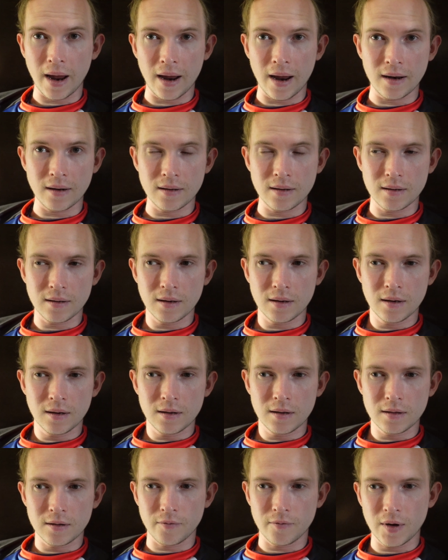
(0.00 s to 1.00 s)
and
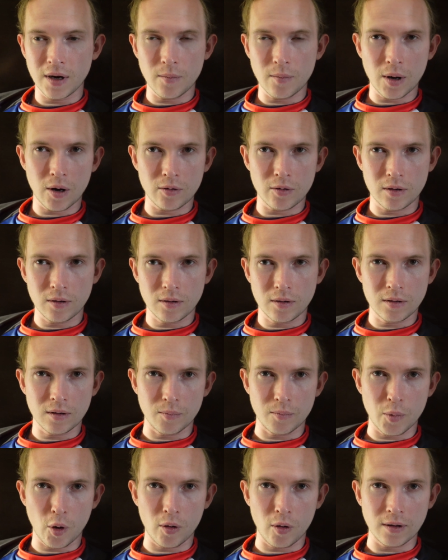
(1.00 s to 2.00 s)
the thing about
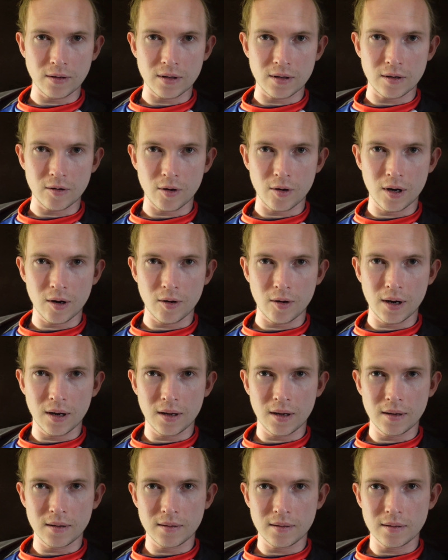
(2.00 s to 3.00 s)
the bowling center here
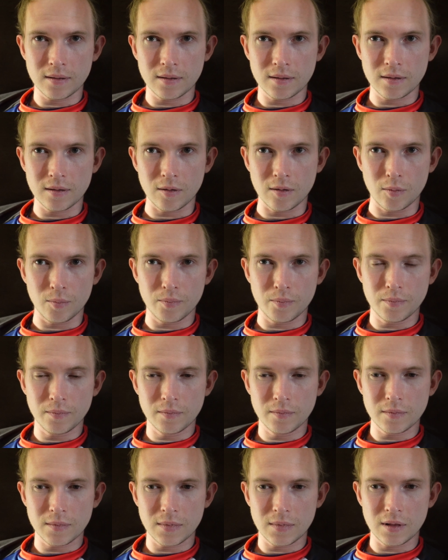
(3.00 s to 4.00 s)
is the
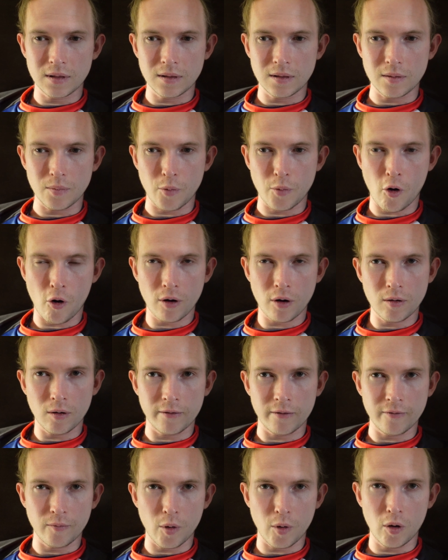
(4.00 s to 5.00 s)
part
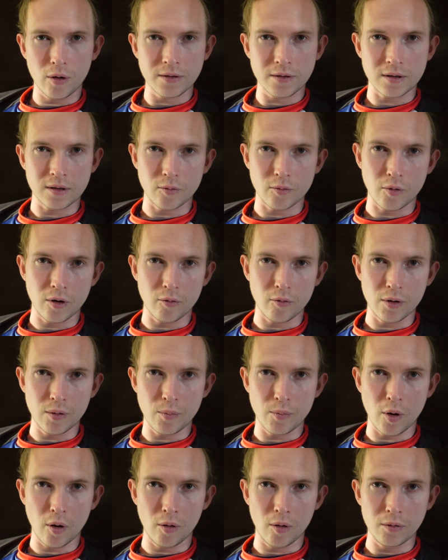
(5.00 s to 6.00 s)
of the bowling center where we
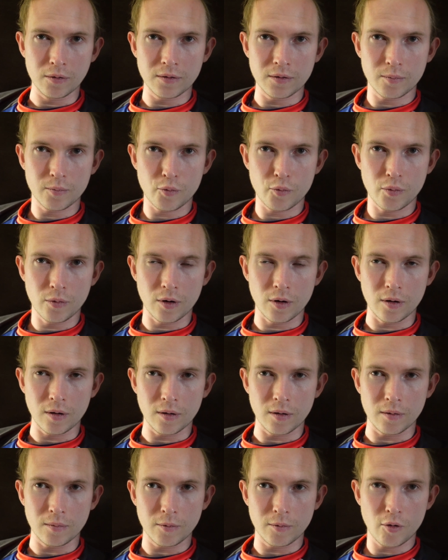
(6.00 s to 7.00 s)
bowled
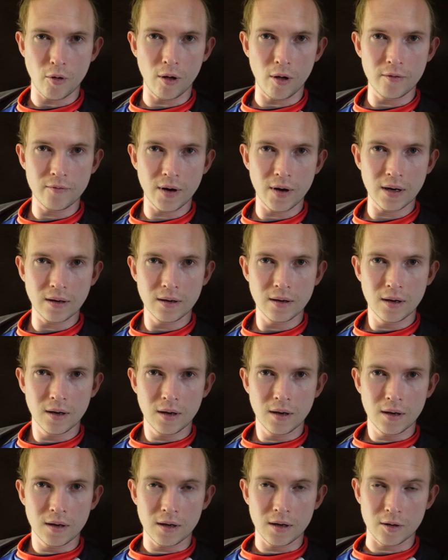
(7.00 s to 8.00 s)
qualifying
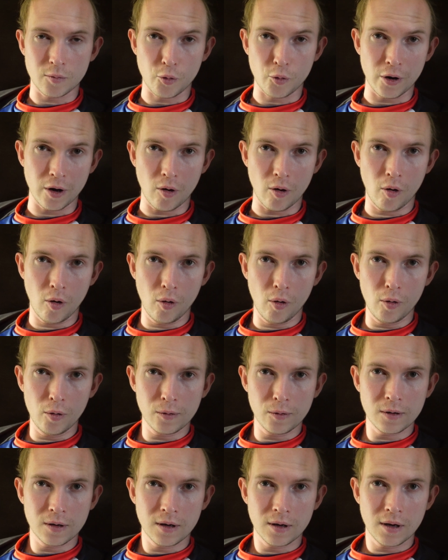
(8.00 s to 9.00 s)
is pretty
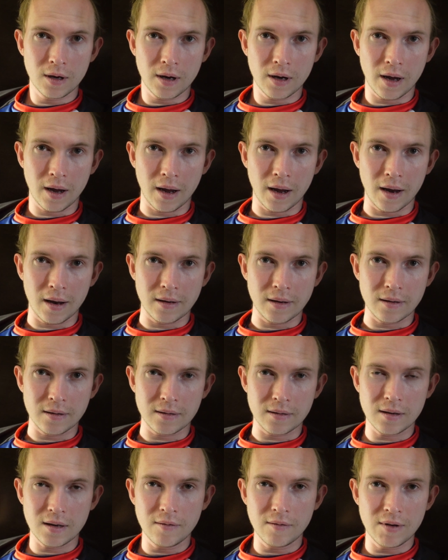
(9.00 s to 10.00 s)
old, and the
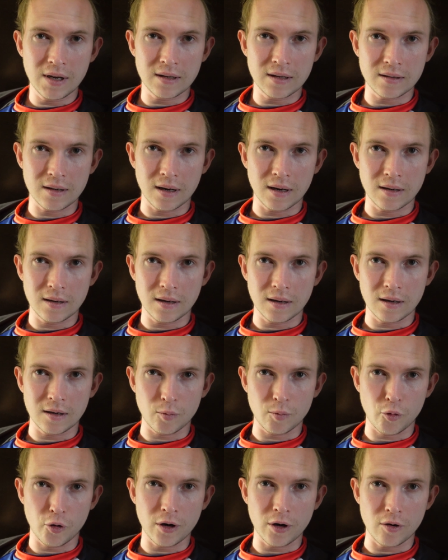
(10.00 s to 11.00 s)
TV set is
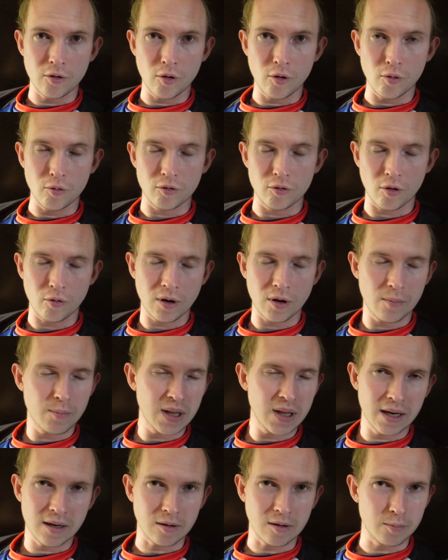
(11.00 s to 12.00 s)
pretty new, so they
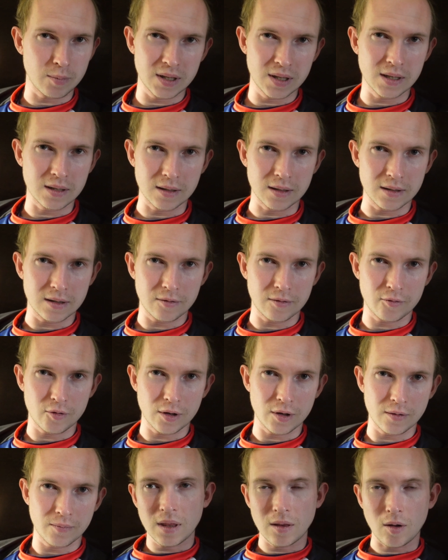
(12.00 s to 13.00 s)
play completely
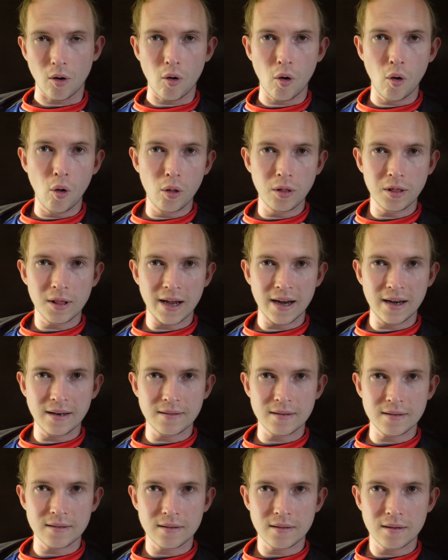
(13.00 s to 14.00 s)
different. The old
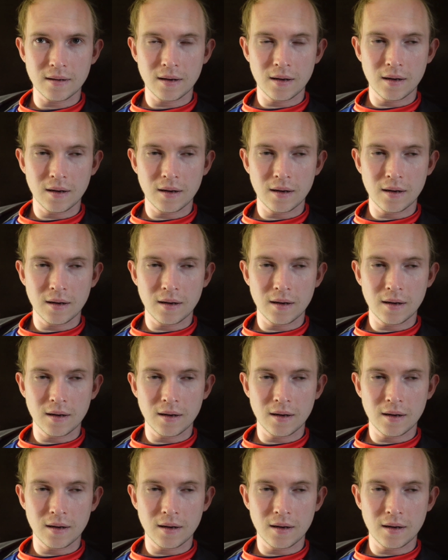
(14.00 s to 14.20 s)
lanes